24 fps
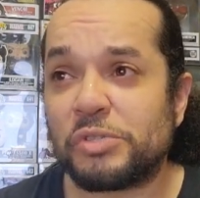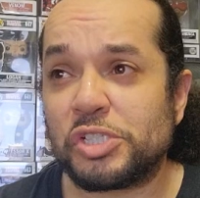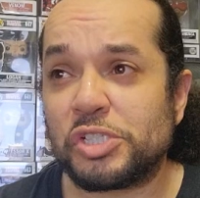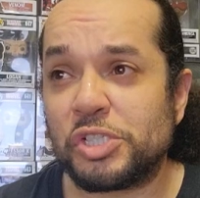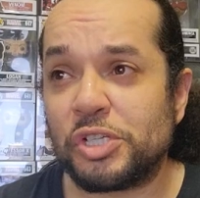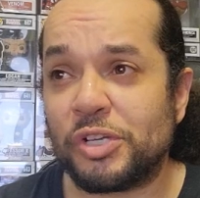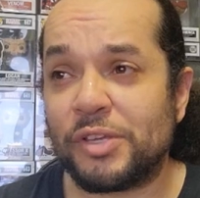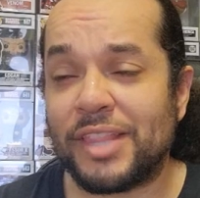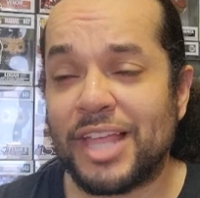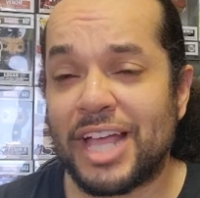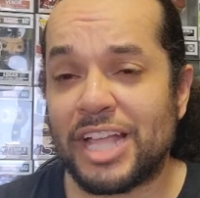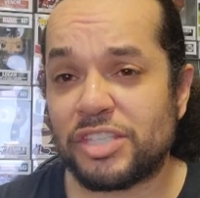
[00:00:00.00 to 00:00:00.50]

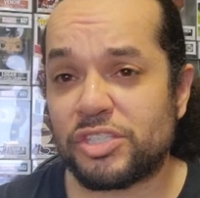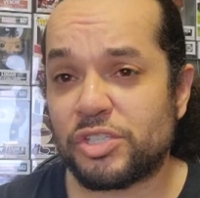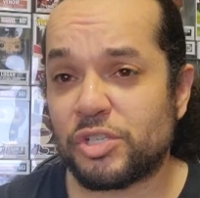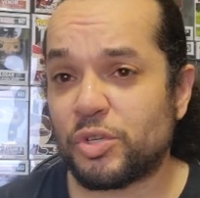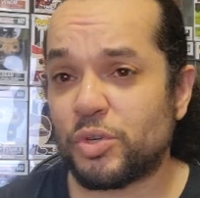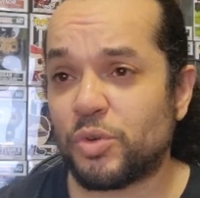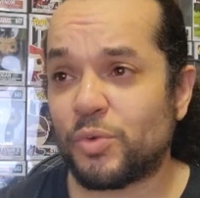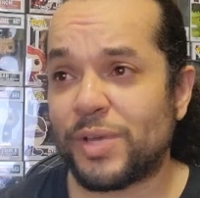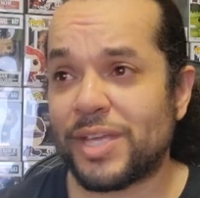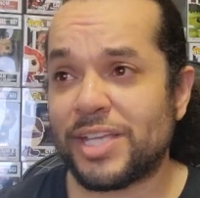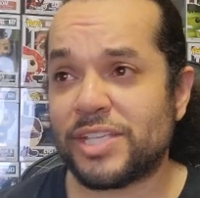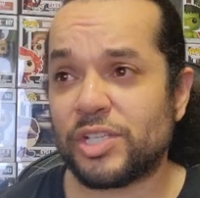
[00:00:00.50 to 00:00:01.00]
sure that's
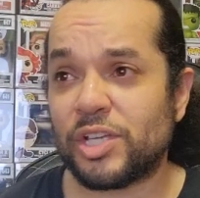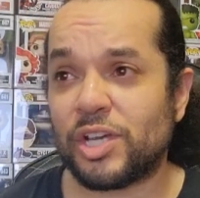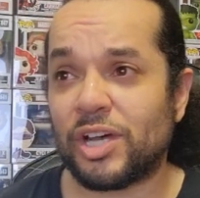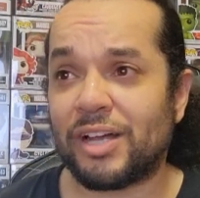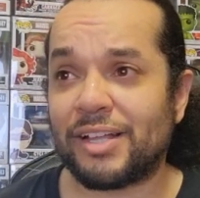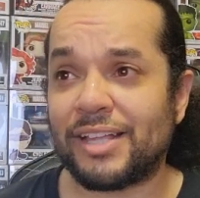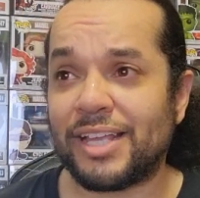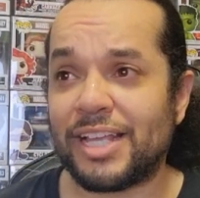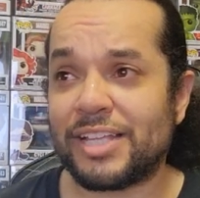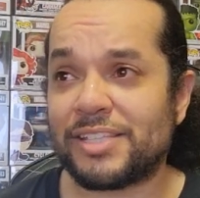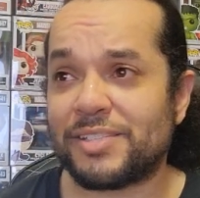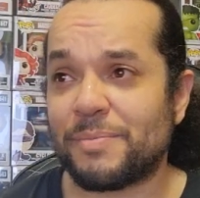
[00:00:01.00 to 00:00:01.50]
who his
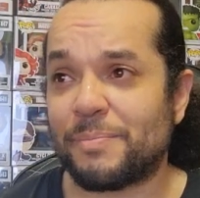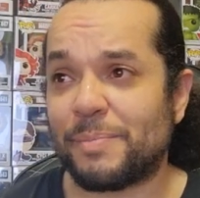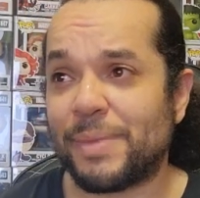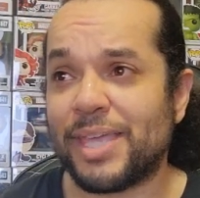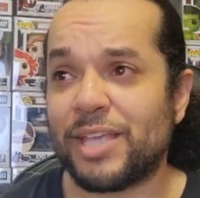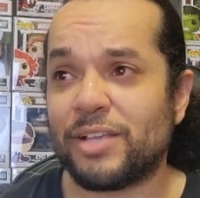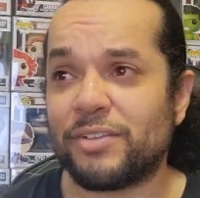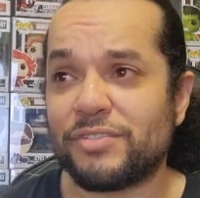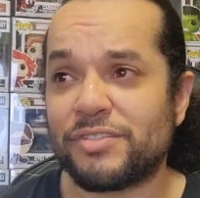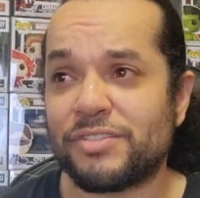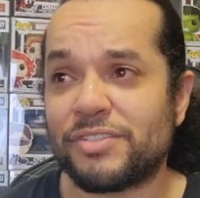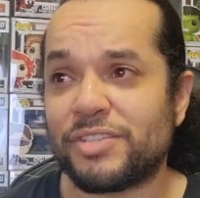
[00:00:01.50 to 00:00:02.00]
audience
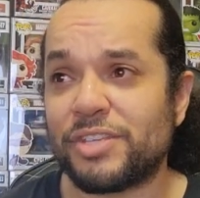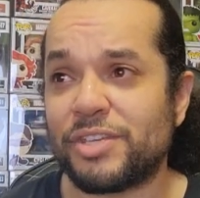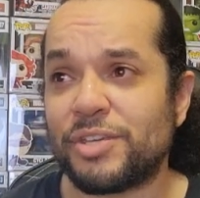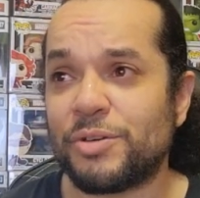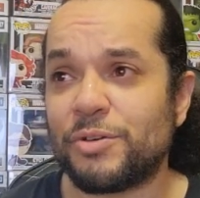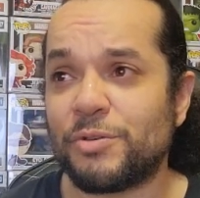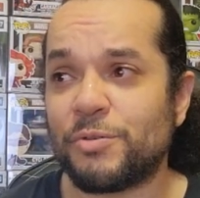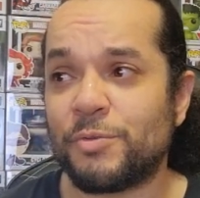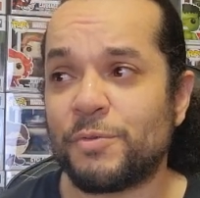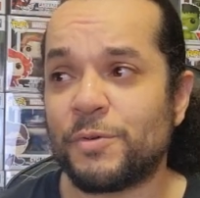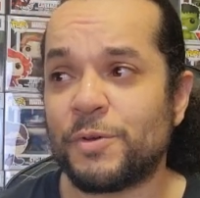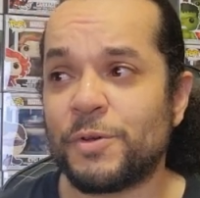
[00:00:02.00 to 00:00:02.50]
appeals
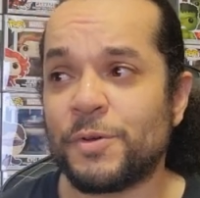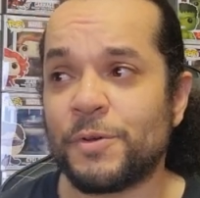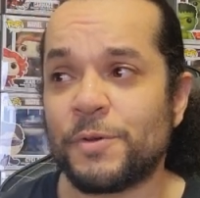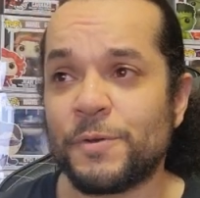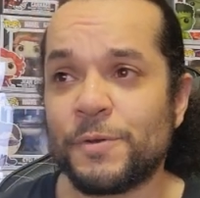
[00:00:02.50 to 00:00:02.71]
to.